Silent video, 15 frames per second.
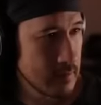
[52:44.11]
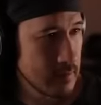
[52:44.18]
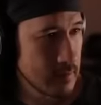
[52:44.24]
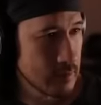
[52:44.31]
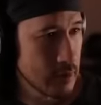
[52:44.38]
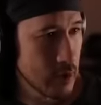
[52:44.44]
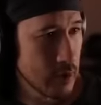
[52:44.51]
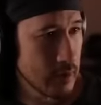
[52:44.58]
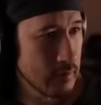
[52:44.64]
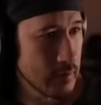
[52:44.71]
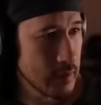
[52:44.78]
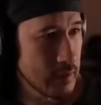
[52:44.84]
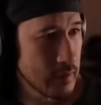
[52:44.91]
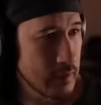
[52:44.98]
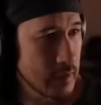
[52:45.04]
Let's get
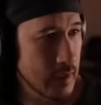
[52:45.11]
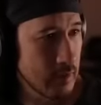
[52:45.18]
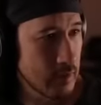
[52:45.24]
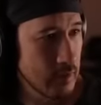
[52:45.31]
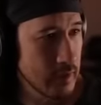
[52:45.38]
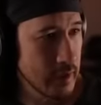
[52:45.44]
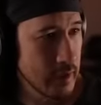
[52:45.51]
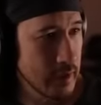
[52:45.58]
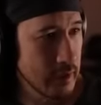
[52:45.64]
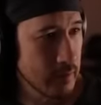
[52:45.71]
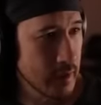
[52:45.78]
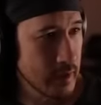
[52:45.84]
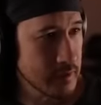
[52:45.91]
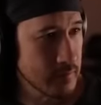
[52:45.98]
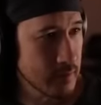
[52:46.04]
him. I won't hit
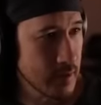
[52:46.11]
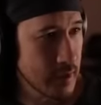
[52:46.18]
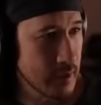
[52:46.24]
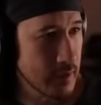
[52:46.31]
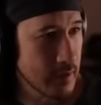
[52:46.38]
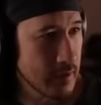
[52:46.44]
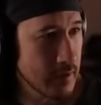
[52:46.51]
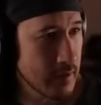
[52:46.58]
you, I swear.